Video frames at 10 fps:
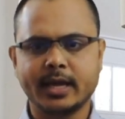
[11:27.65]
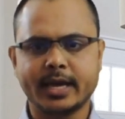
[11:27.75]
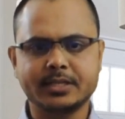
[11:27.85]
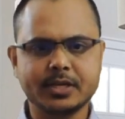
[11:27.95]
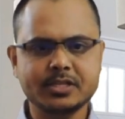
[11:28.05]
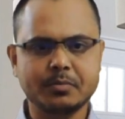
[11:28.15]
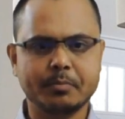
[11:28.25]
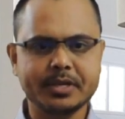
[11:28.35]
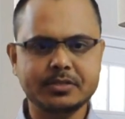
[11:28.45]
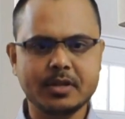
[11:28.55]
and just
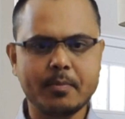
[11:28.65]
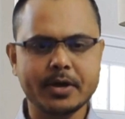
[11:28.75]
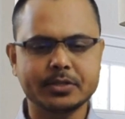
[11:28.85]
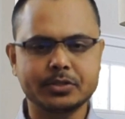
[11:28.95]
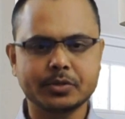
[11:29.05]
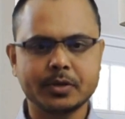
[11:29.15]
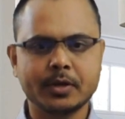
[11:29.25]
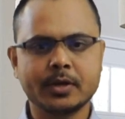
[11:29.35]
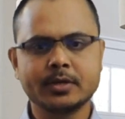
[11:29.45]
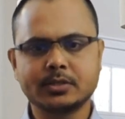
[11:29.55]
missed the bunch.
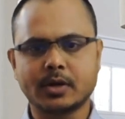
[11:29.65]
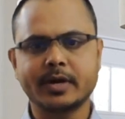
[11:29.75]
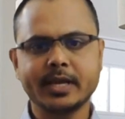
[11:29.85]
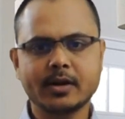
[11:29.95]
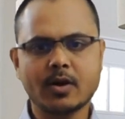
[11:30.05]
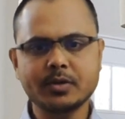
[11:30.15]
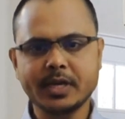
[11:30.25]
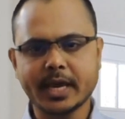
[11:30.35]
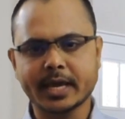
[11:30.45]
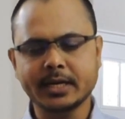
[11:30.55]
Turning around
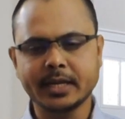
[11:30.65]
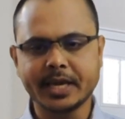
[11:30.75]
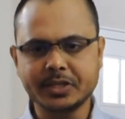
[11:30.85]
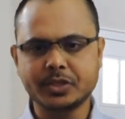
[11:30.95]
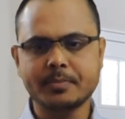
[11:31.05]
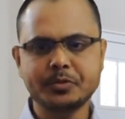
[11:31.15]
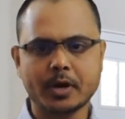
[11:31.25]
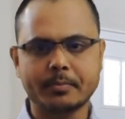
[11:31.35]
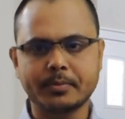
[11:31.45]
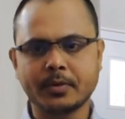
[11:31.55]
again, he jumped
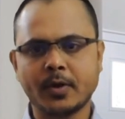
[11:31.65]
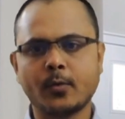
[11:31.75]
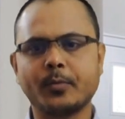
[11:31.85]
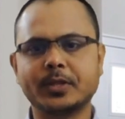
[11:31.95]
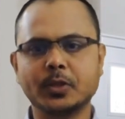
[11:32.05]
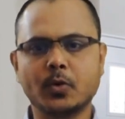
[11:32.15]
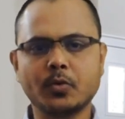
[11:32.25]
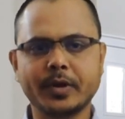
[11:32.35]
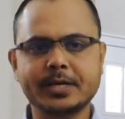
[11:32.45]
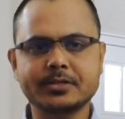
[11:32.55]
up with no
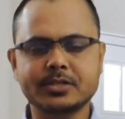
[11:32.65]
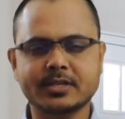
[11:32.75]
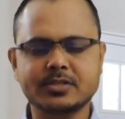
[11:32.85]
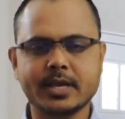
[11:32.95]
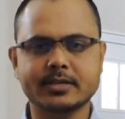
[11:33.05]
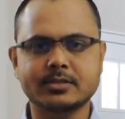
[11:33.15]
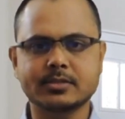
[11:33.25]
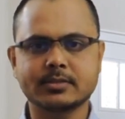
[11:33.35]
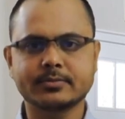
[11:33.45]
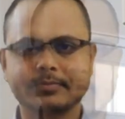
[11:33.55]
greater
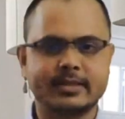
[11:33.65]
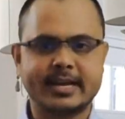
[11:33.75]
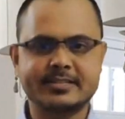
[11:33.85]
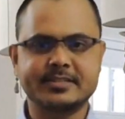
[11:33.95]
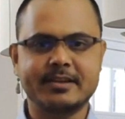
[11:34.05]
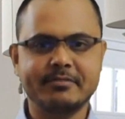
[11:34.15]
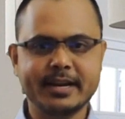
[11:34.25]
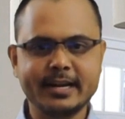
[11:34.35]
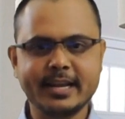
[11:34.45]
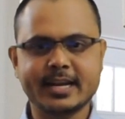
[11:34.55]
success. That's
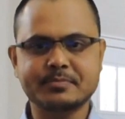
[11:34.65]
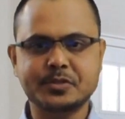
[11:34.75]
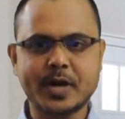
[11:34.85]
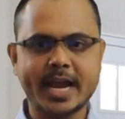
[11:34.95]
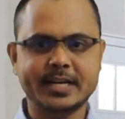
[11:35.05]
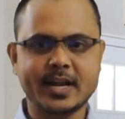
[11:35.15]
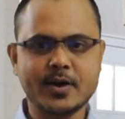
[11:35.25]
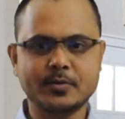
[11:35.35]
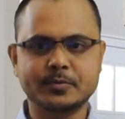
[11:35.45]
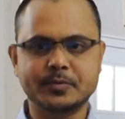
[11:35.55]
definitely an abstract
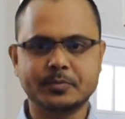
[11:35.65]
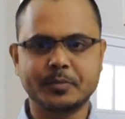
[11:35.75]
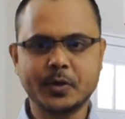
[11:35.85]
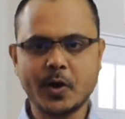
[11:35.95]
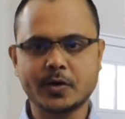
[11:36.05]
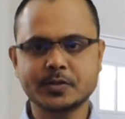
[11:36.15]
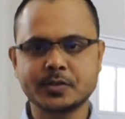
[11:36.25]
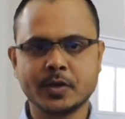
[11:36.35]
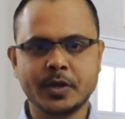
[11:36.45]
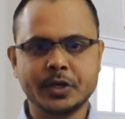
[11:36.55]
noun
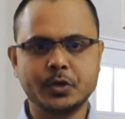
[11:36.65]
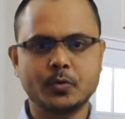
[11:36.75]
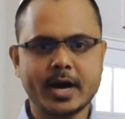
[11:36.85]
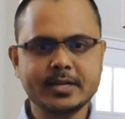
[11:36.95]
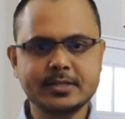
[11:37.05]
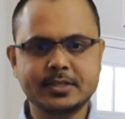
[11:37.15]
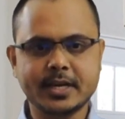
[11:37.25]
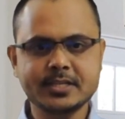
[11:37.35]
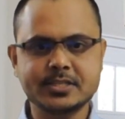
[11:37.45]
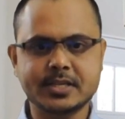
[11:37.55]
because you can't
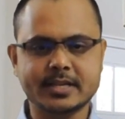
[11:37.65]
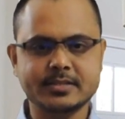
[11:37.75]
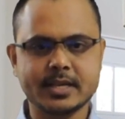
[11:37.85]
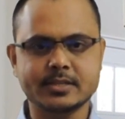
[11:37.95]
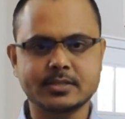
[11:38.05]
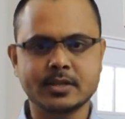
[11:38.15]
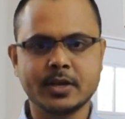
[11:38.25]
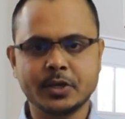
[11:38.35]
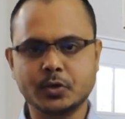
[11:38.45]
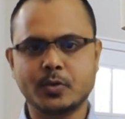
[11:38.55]
touch success,
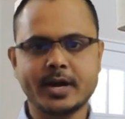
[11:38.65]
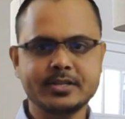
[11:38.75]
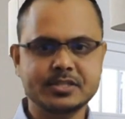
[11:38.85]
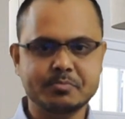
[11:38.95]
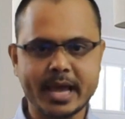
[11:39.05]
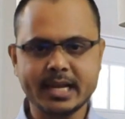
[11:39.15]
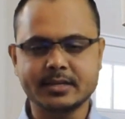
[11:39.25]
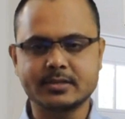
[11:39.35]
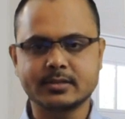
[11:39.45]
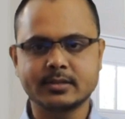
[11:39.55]
you can't smell
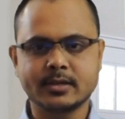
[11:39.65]
it.